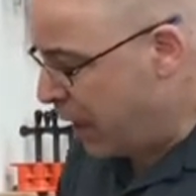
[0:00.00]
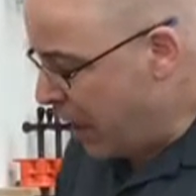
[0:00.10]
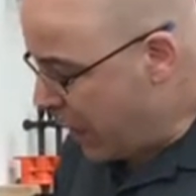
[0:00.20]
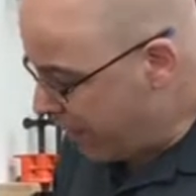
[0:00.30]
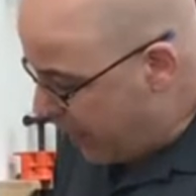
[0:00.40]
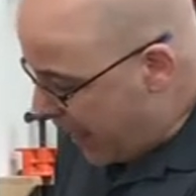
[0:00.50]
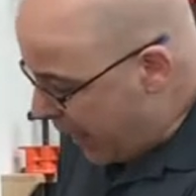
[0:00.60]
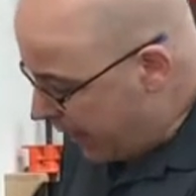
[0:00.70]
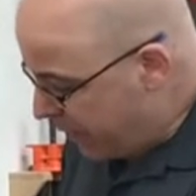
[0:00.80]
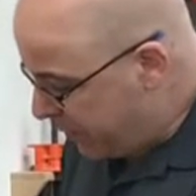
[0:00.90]
I've
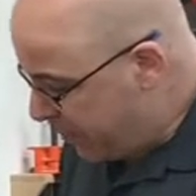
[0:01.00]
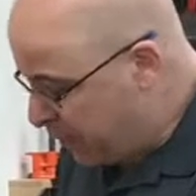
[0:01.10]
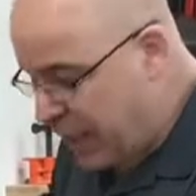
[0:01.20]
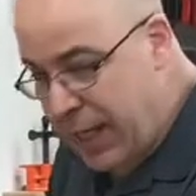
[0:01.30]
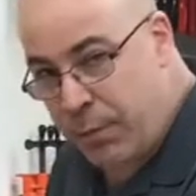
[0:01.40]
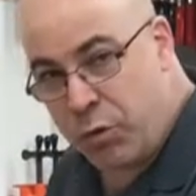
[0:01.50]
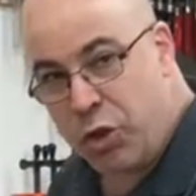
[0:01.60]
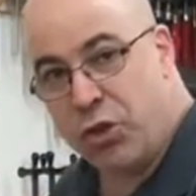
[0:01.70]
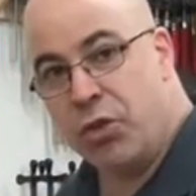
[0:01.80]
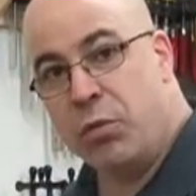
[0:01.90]
added some tape
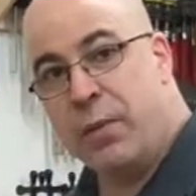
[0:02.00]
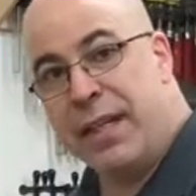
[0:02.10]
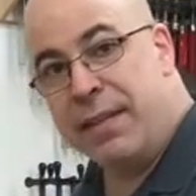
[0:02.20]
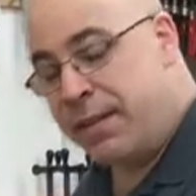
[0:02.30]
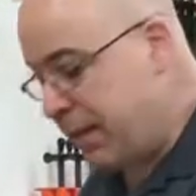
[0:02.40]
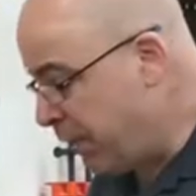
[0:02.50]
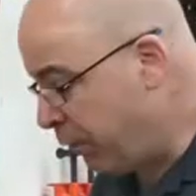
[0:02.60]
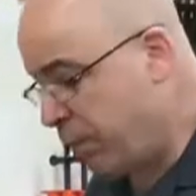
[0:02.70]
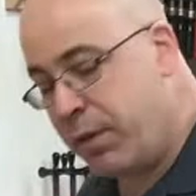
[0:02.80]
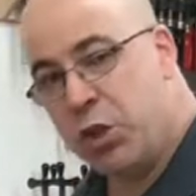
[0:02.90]
just so we can see for
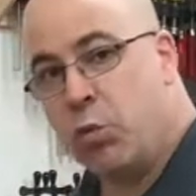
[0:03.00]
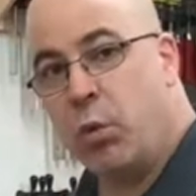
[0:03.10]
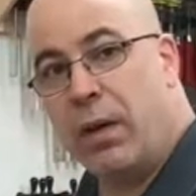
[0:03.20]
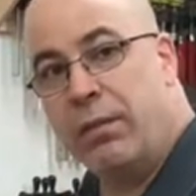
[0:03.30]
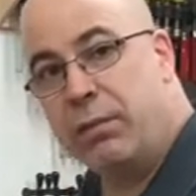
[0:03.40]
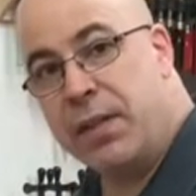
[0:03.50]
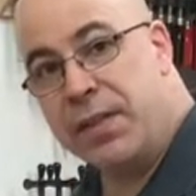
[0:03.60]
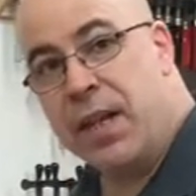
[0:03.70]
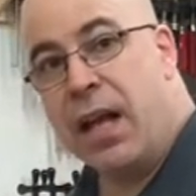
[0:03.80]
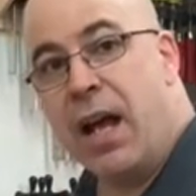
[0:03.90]
visual reference
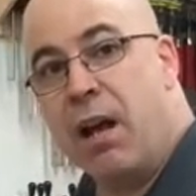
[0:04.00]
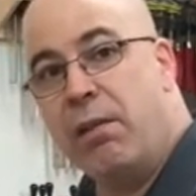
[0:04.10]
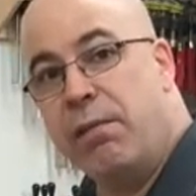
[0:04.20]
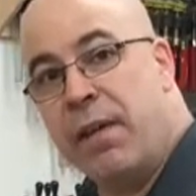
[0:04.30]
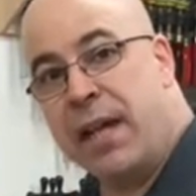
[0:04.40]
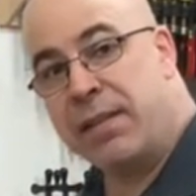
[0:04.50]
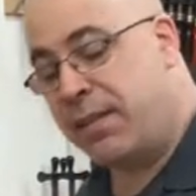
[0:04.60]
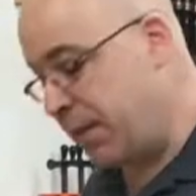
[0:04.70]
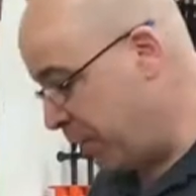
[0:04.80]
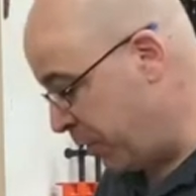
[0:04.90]
how fast
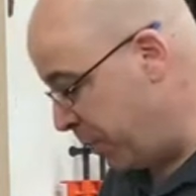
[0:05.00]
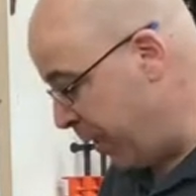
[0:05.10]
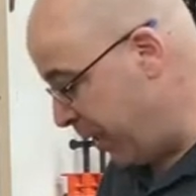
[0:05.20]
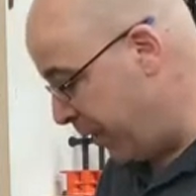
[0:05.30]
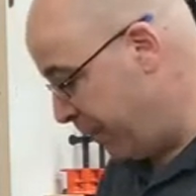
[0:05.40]
things are spinning.